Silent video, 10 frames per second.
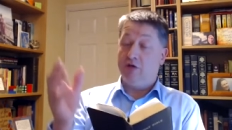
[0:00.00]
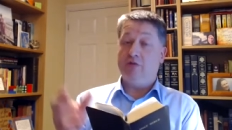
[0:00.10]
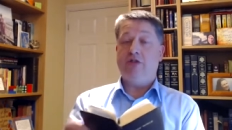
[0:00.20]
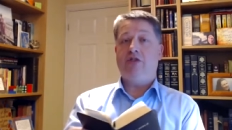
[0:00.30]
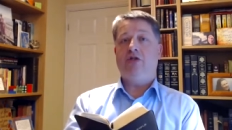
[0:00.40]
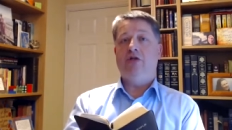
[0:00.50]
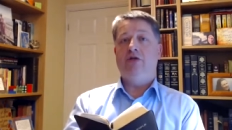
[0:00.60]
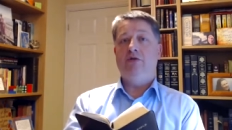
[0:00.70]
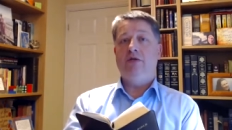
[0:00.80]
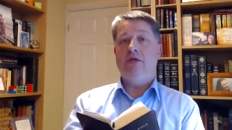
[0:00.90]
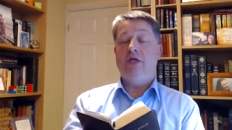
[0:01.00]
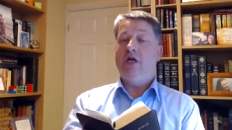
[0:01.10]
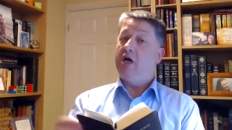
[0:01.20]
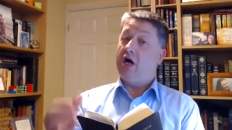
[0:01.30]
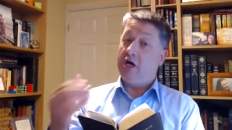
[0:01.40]
it was true.
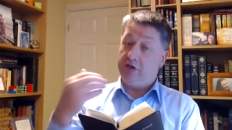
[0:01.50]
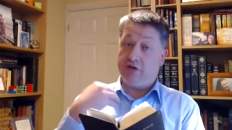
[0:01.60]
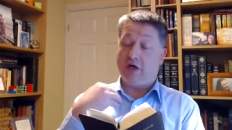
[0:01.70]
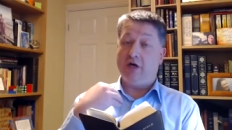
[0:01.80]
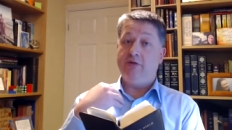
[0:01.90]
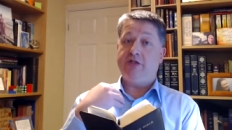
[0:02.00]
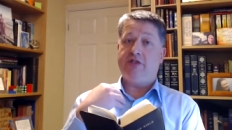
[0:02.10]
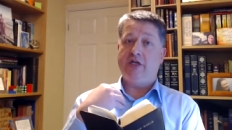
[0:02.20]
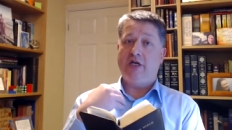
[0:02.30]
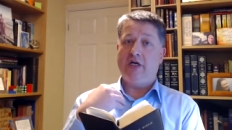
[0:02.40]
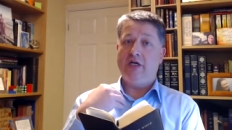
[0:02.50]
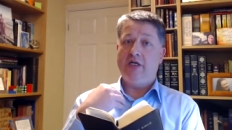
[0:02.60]
I knew that I was a sinner.